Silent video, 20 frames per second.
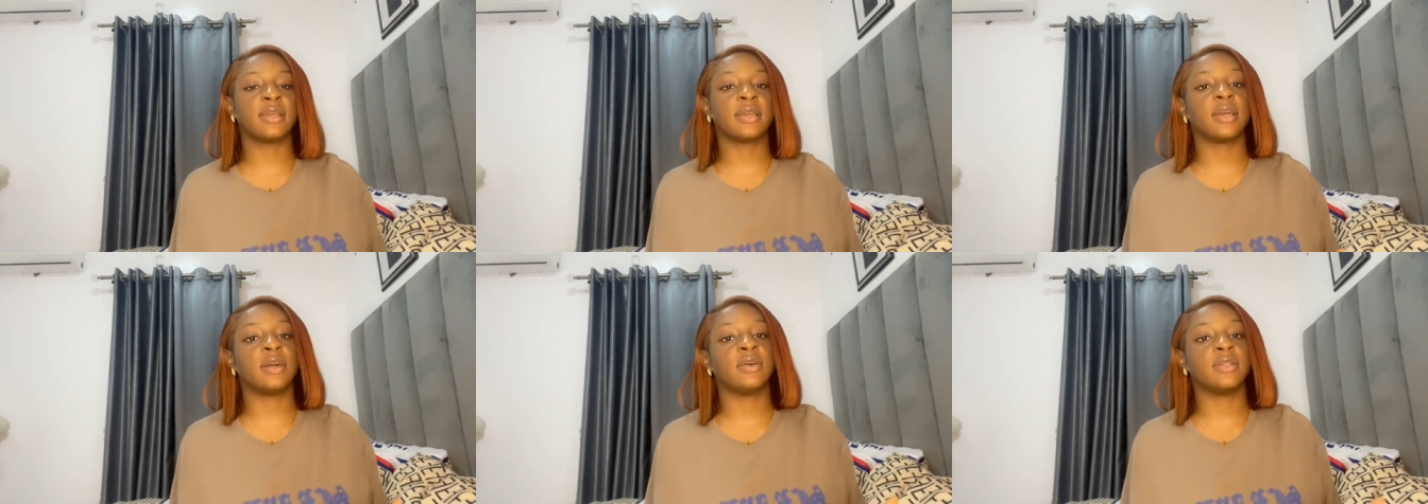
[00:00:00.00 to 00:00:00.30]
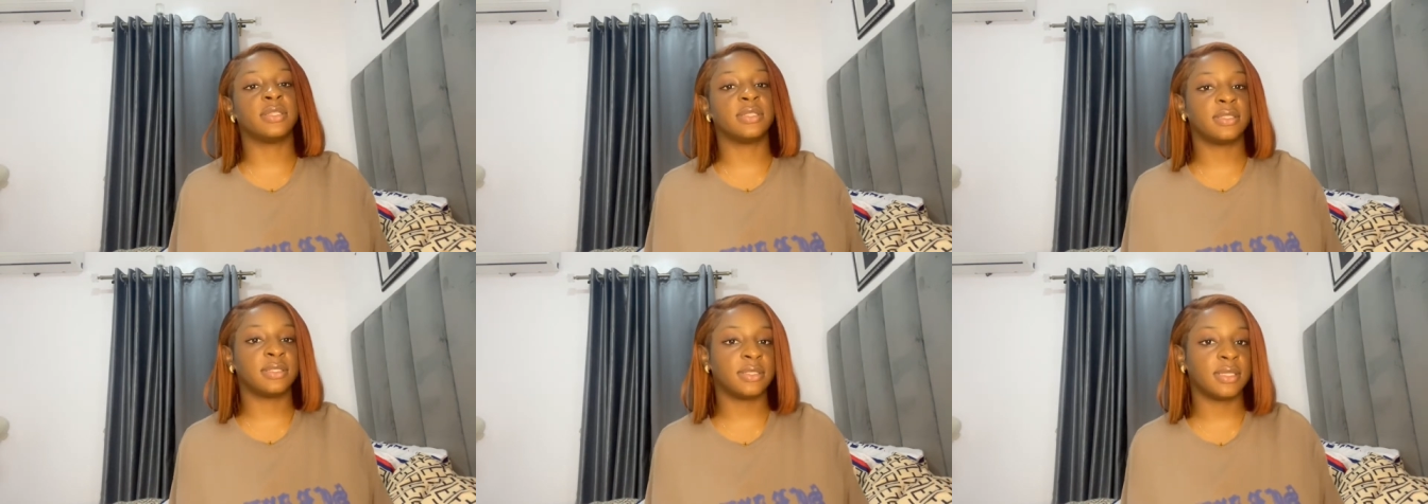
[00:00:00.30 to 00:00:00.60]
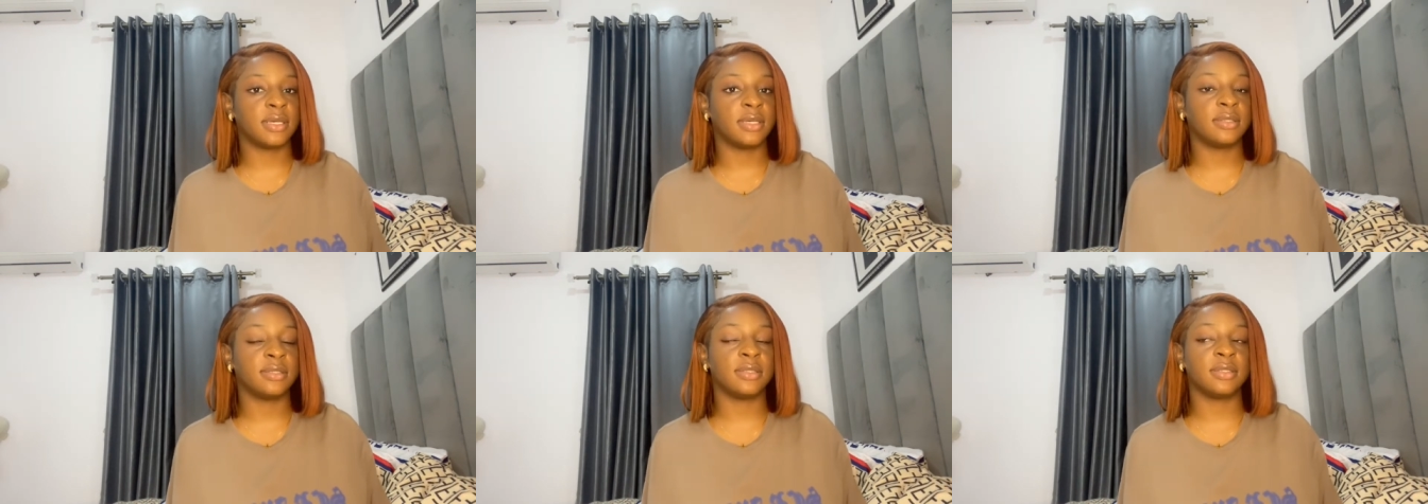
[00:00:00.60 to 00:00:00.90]
I
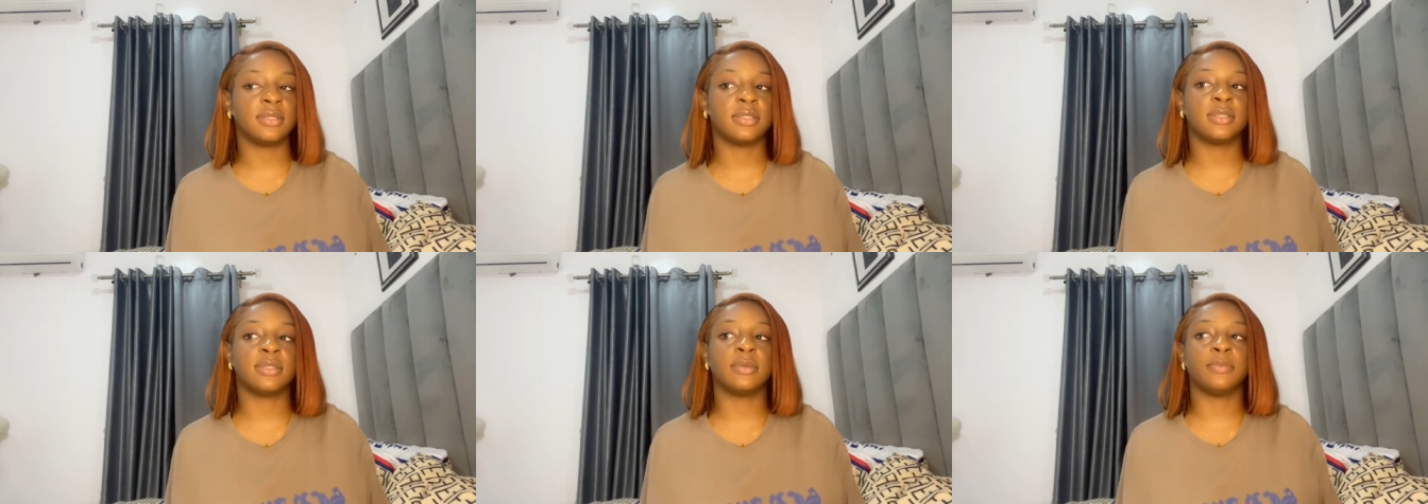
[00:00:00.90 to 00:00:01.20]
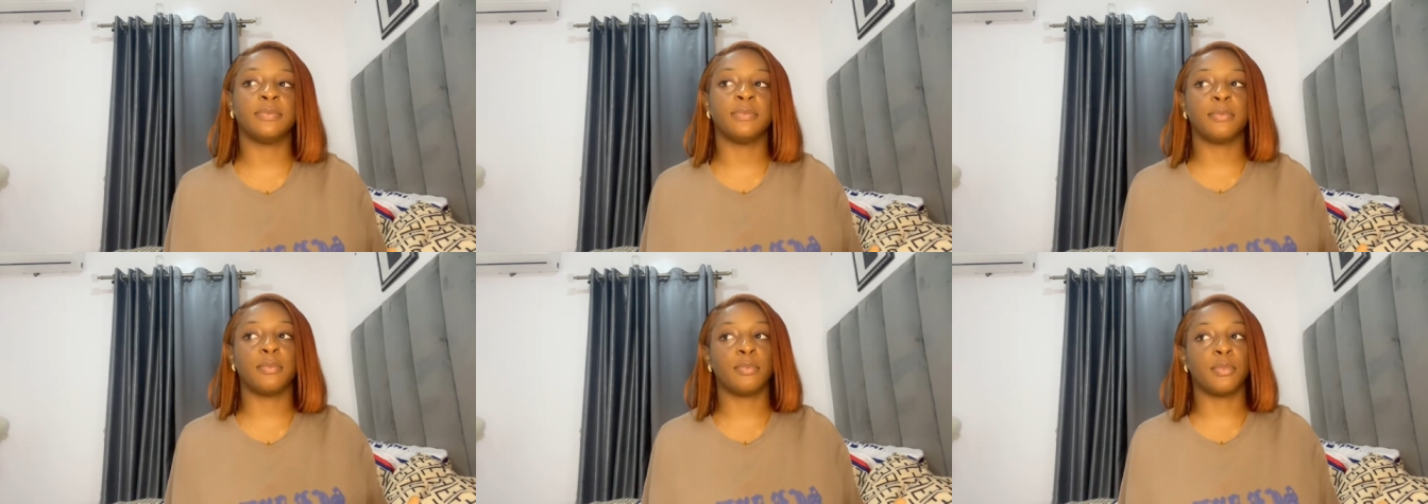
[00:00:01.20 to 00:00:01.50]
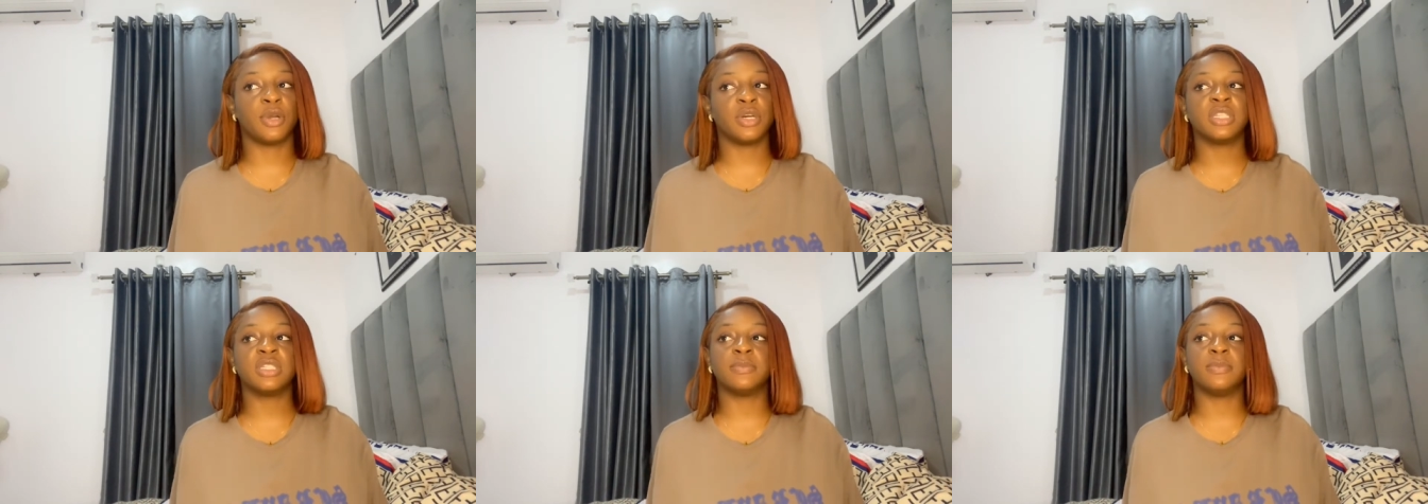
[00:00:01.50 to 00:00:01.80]
understand it
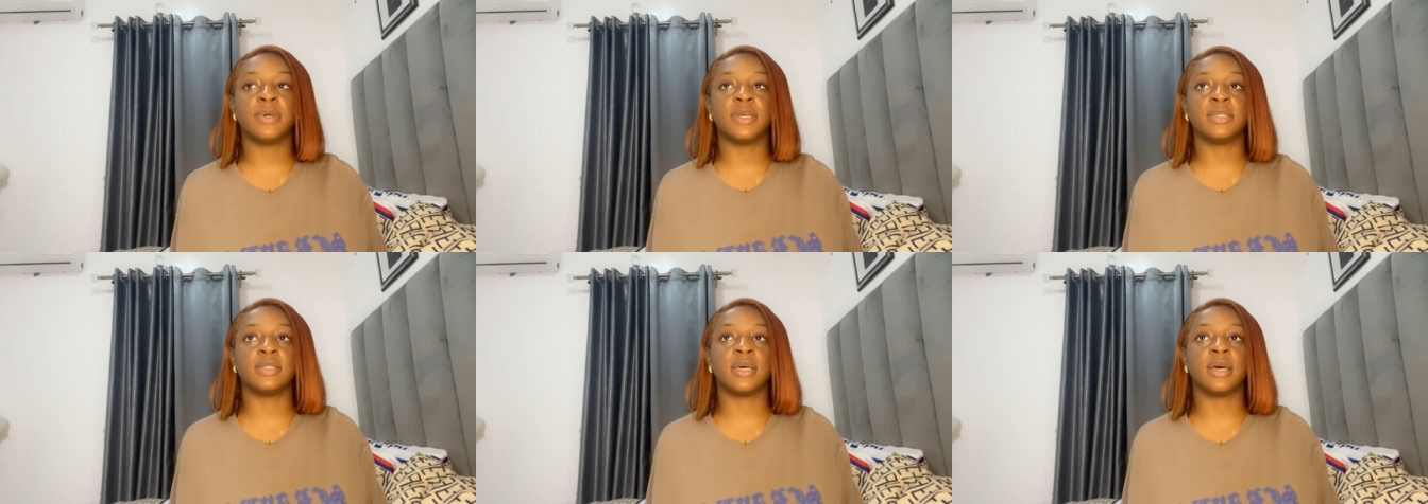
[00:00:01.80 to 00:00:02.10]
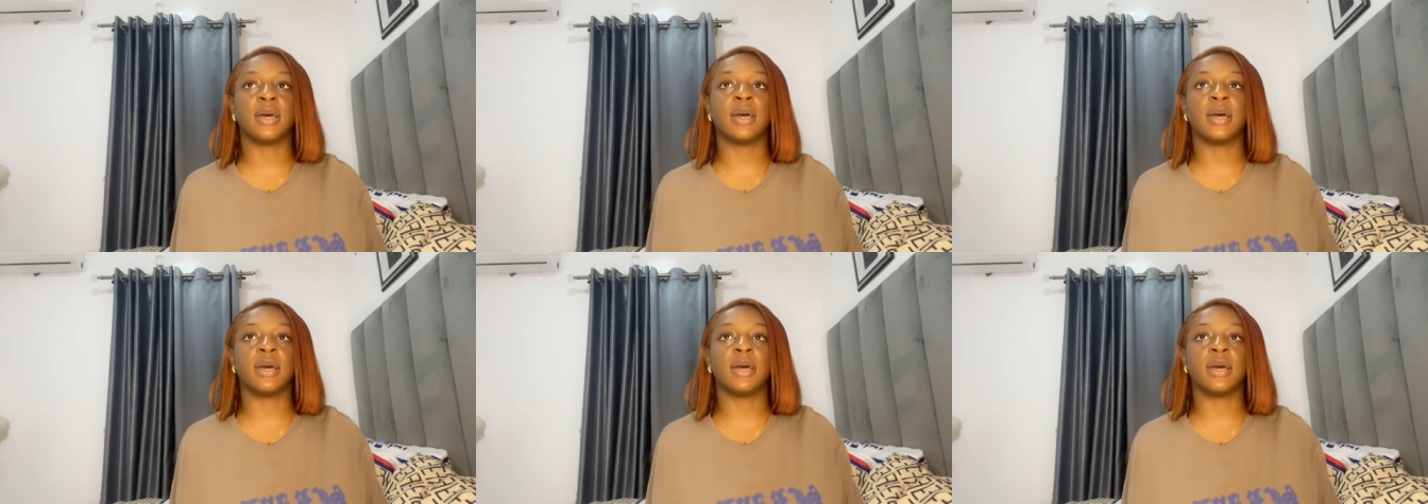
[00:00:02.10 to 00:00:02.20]
much better.